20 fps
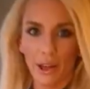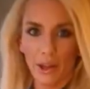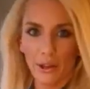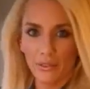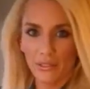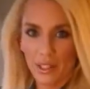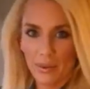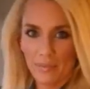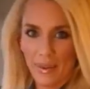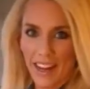Hello
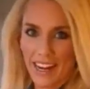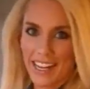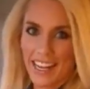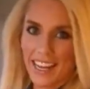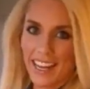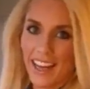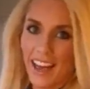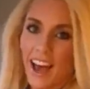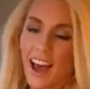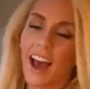
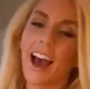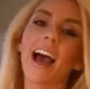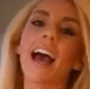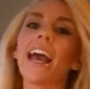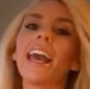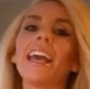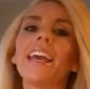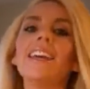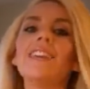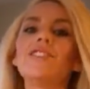everybody.
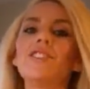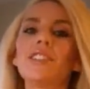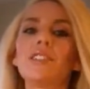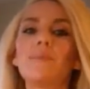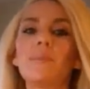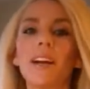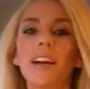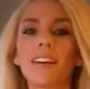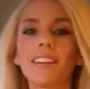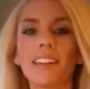I
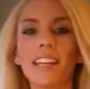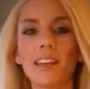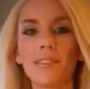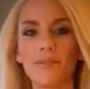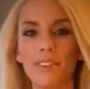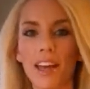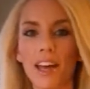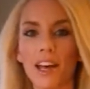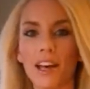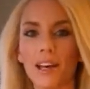just barely
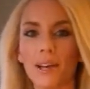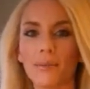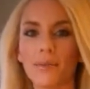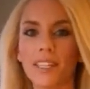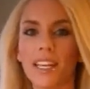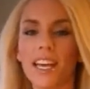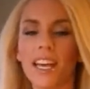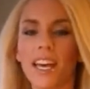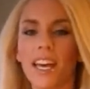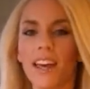filmed
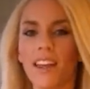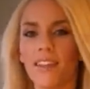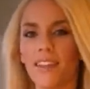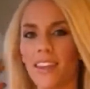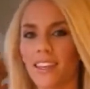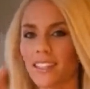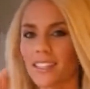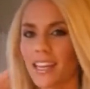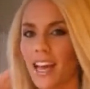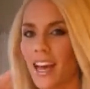
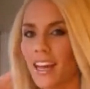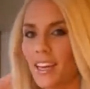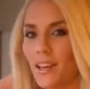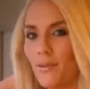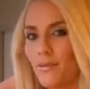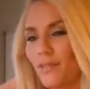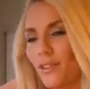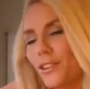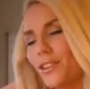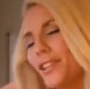this kind
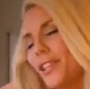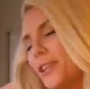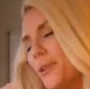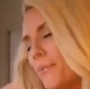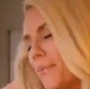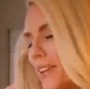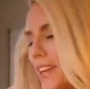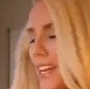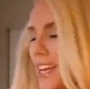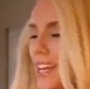of
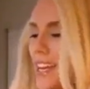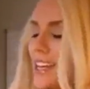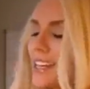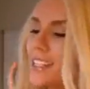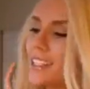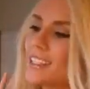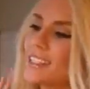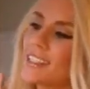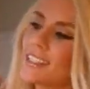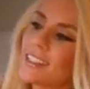
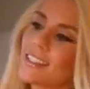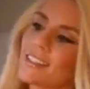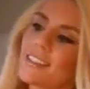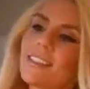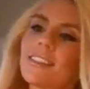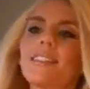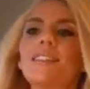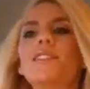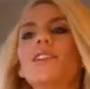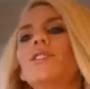
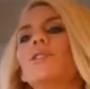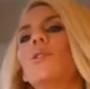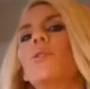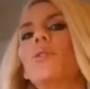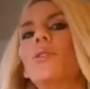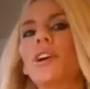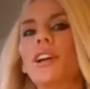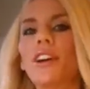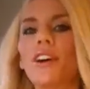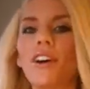voluminous
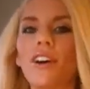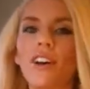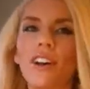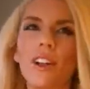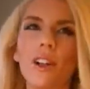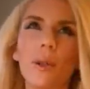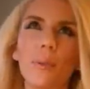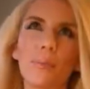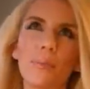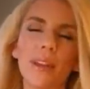
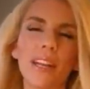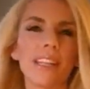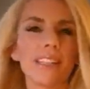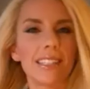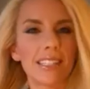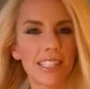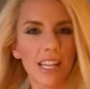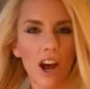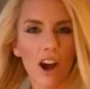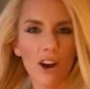tutorial, but
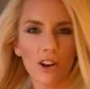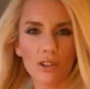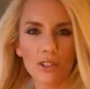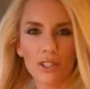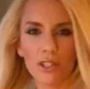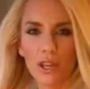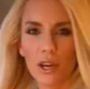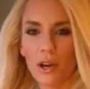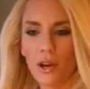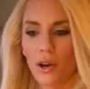it's
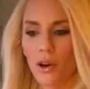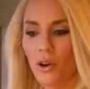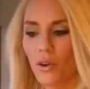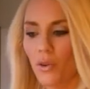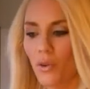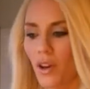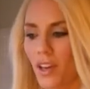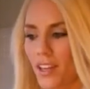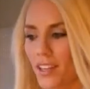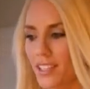
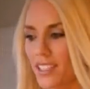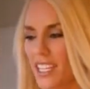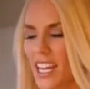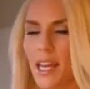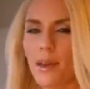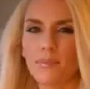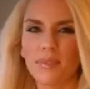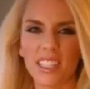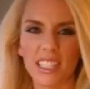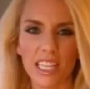also
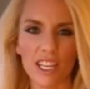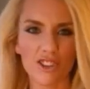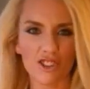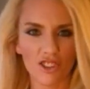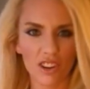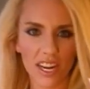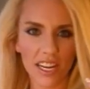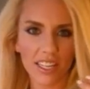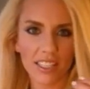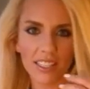tips and
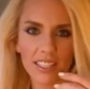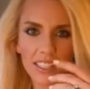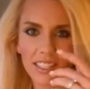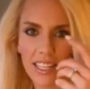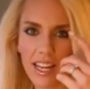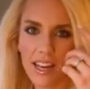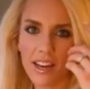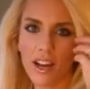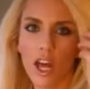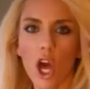
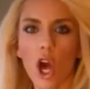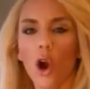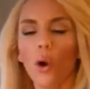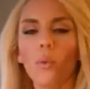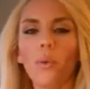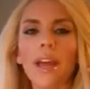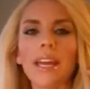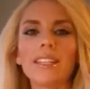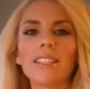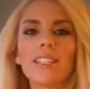tricks and
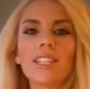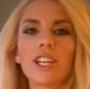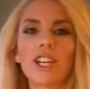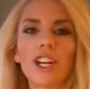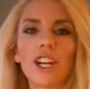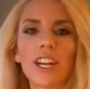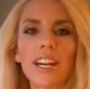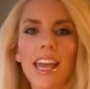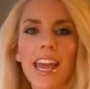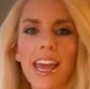ways to
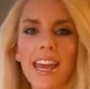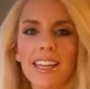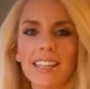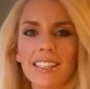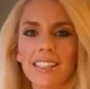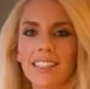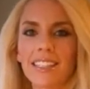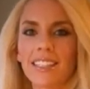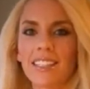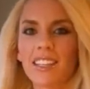
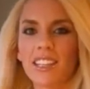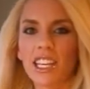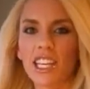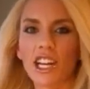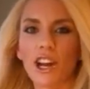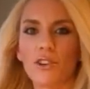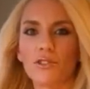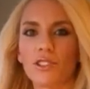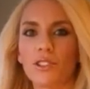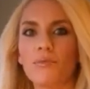create,
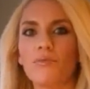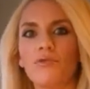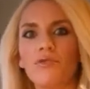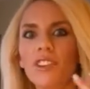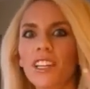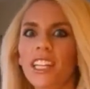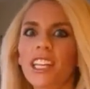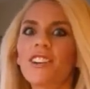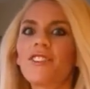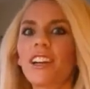some
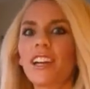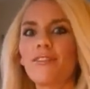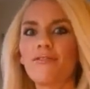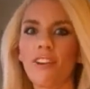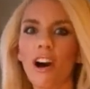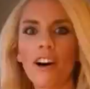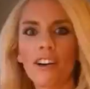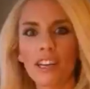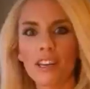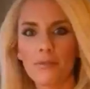really great
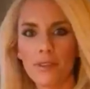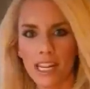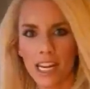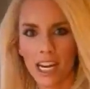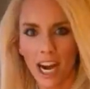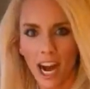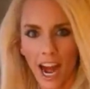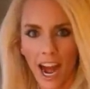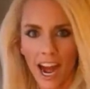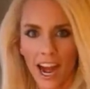volume in
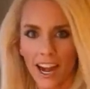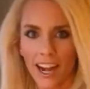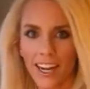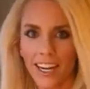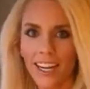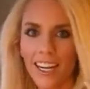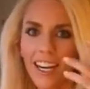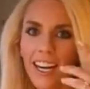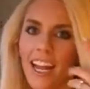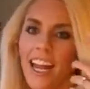your
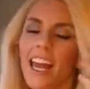hair.